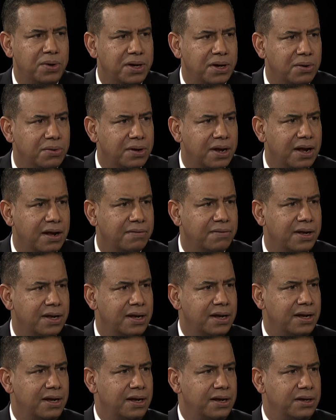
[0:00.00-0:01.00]
We don't have,
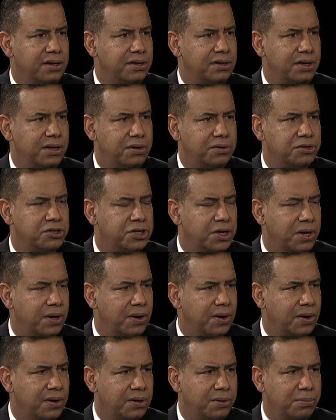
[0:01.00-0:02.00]
you know,
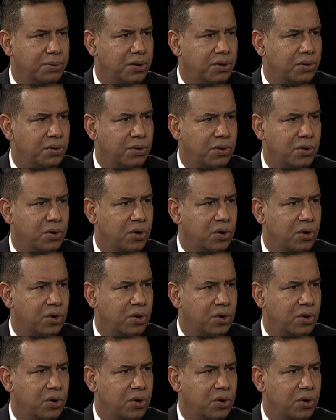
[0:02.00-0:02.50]
charitable